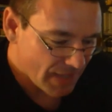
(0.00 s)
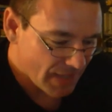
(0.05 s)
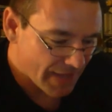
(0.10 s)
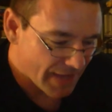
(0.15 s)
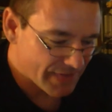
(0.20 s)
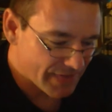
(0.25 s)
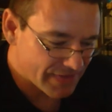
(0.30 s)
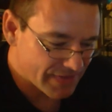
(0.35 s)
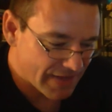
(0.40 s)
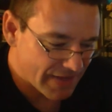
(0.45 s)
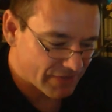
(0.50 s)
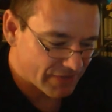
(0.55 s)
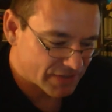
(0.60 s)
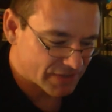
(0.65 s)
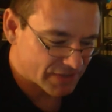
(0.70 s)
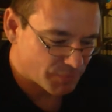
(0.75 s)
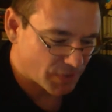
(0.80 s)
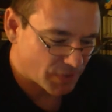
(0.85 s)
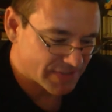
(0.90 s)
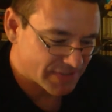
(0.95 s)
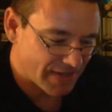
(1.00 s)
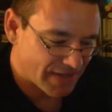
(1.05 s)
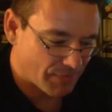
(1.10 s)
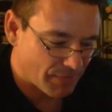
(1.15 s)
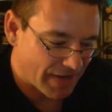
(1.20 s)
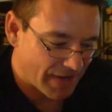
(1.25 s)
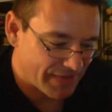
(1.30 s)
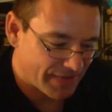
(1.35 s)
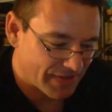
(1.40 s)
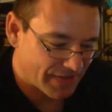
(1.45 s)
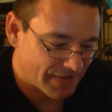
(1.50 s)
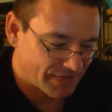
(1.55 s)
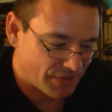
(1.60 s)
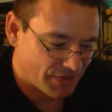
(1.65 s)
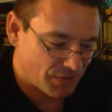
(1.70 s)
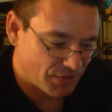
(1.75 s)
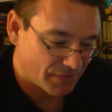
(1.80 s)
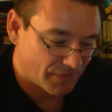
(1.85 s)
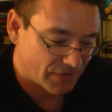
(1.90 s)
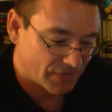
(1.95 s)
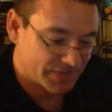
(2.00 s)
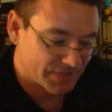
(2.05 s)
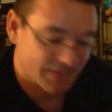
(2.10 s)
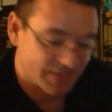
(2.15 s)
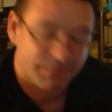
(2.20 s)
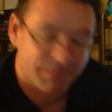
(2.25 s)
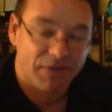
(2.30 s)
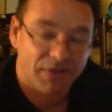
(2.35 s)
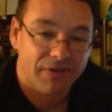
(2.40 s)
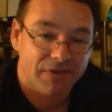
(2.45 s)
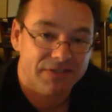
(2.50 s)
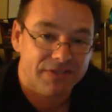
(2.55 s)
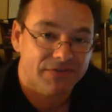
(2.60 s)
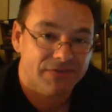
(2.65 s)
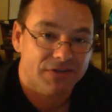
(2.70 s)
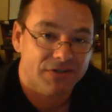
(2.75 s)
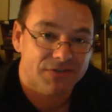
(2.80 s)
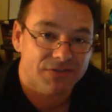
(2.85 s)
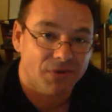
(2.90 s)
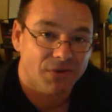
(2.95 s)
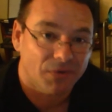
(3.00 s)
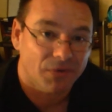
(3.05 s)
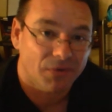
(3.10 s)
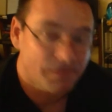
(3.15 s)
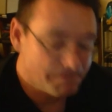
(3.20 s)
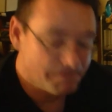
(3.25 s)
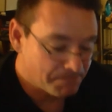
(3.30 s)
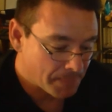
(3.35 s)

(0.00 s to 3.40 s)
I think the evidence points that way. I think the universe is billions of years old,